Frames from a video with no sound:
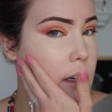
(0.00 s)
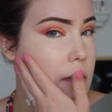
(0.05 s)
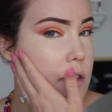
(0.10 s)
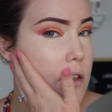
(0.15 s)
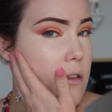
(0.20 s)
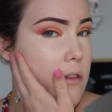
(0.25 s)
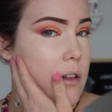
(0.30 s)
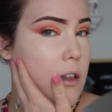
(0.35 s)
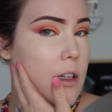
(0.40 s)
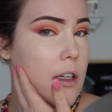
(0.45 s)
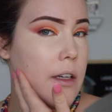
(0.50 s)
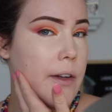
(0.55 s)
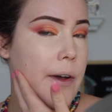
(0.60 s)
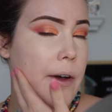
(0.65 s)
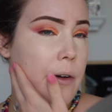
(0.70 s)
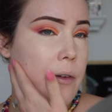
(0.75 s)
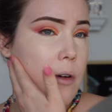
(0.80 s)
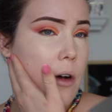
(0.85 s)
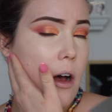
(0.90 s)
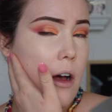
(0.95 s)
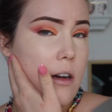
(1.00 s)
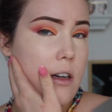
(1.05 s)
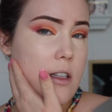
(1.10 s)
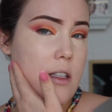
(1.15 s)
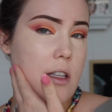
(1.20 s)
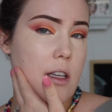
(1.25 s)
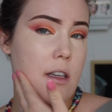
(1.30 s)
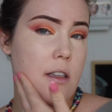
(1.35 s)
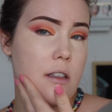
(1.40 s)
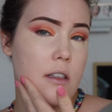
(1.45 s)
How's it feeling now?
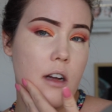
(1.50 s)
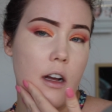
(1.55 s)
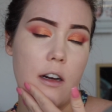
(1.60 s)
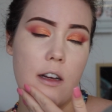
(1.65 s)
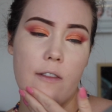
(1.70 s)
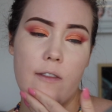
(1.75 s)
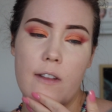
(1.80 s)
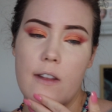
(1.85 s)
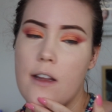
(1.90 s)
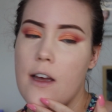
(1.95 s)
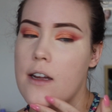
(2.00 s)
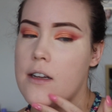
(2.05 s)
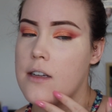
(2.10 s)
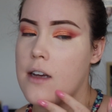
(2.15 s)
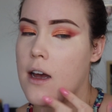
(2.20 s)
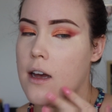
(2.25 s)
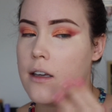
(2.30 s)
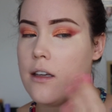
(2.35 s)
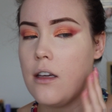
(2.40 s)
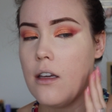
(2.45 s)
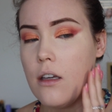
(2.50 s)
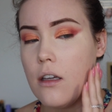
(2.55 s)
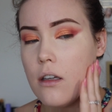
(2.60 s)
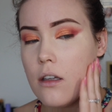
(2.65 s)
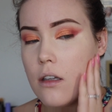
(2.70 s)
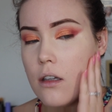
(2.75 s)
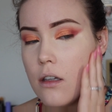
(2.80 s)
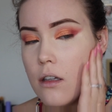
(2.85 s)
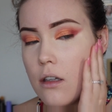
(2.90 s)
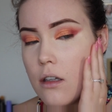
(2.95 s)
Honestly, it's not even that tacky.
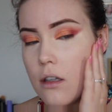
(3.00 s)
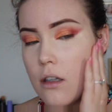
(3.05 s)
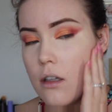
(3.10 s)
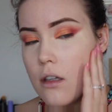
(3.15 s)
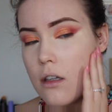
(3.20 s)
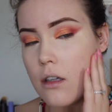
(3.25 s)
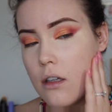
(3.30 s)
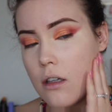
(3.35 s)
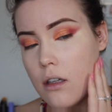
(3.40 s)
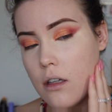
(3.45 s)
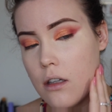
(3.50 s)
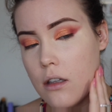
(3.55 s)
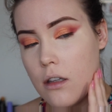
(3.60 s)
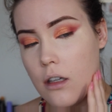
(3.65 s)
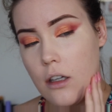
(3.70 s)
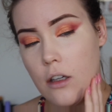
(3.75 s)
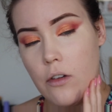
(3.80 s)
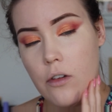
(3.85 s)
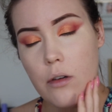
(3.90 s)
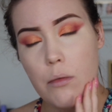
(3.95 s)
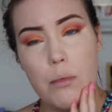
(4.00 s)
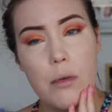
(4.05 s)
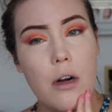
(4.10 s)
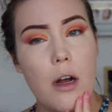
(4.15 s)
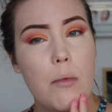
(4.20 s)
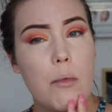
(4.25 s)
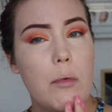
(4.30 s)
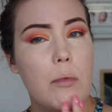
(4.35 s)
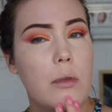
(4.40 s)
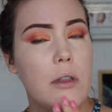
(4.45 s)
Like, you could
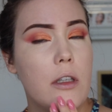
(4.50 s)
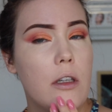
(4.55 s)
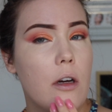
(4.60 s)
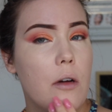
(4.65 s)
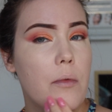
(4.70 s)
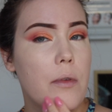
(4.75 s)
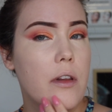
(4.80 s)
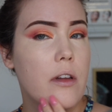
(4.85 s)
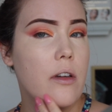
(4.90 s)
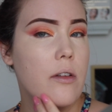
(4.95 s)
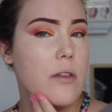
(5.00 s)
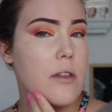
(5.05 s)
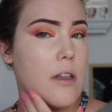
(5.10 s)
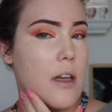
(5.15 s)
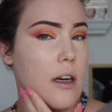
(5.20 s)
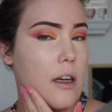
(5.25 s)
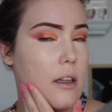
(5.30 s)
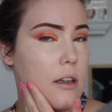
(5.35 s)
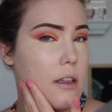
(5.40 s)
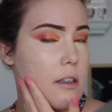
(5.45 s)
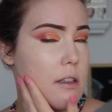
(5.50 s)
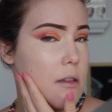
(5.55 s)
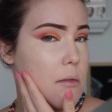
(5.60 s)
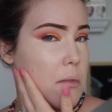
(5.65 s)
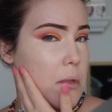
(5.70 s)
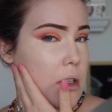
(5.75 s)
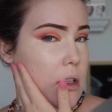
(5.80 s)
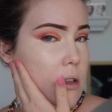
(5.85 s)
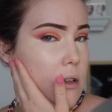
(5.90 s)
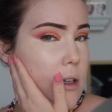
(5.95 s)
probably go without setting this and
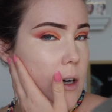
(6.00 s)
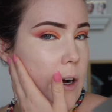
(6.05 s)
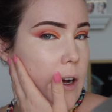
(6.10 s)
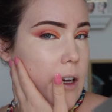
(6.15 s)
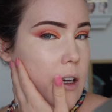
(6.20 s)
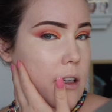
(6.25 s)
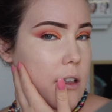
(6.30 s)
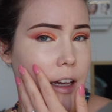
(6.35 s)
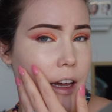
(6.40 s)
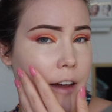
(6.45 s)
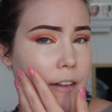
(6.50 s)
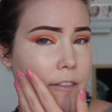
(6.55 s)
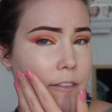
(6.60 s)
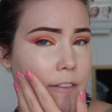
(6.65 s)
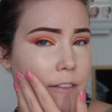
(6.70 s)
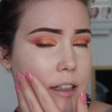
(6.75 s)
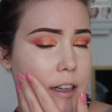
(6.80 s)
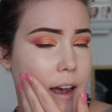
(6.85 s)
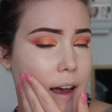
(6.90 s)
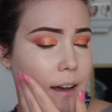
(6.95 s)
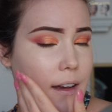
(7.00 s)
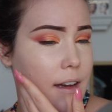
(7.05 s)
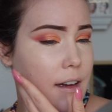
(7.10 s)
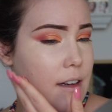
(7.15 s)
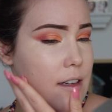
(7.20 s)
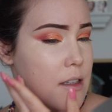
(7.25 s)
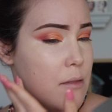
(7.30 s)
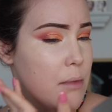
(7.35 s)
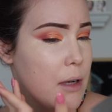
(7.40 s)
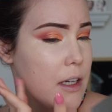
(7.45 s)
be alright. If
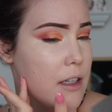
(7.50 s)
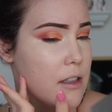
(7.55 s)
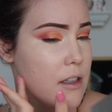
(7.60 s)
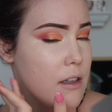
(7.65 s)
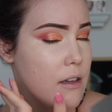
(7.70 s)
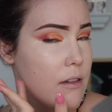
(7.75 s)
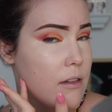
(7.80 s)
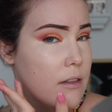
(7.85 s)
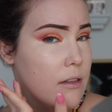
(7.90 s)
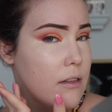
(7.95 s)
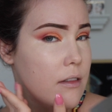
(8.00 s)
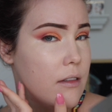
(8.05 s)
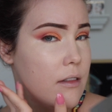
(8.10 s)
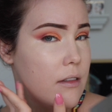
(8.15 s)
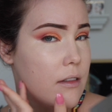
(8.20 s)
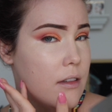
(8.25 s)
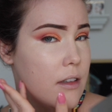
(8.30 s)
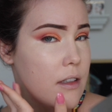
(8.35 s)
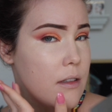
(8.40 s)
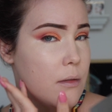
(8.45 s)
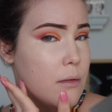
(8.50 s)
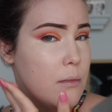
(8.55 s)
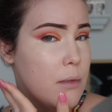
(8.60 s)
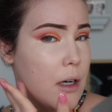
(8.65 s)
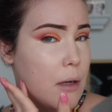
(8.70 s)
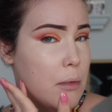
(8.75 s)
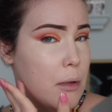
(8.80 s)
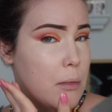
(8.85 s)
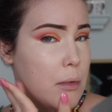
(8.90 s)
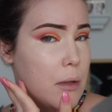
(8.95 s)
tackiness bugs you, this would
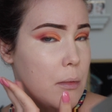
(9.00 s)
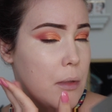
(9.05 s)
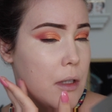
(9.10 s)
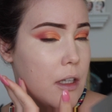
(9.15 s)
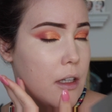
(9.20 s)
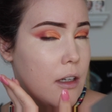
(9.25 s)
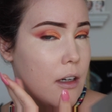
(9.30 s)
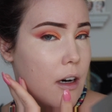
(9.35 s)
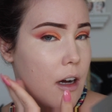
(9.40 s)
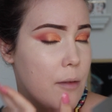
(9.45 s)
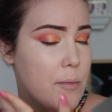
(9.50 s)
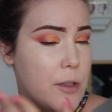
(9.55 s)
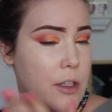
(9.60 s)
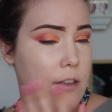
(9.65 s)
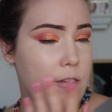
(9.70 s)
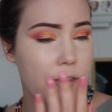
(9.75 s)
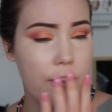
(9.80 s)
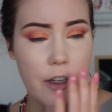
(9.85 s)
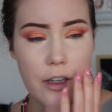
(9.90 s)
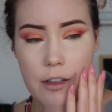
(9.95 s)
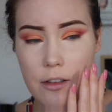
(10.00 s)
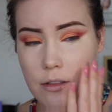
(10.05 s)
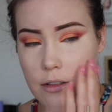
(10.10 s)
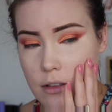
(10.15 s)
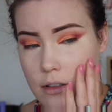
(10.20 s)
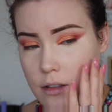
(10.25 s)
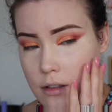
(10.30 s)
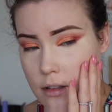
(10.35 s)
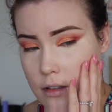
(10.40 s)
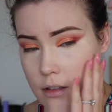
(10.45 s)
probably be a good option for you,
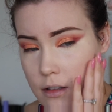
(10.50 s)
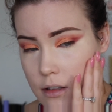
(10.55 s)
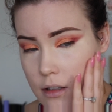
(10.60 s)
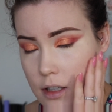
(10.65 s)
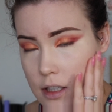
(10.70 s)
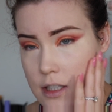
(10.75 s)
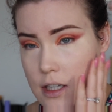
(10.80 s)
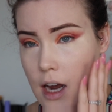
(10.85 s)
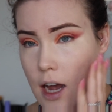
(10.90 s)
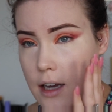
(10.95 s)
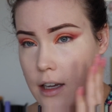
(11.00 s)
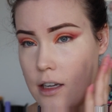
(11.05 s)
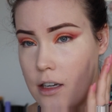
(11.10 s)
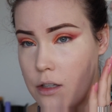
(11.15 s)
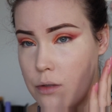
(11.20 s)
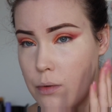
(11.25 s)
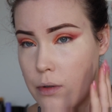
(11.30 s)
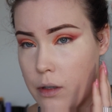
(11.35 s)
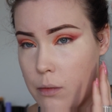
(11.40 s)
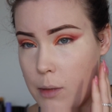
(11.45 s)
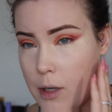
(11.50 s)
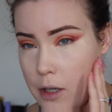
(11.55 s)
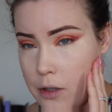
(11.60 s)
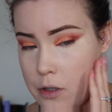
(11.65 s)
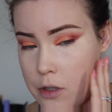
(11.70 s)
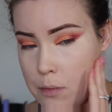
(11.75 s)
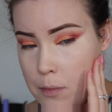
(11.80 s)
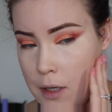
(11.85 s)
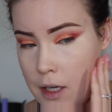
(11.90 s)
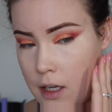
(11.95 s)
because tackiness really
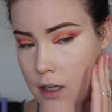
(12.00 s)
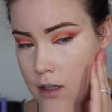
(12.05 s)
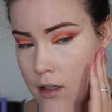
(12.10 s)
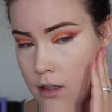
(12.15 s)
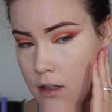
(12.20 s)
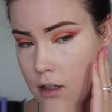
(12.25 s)
bothers me.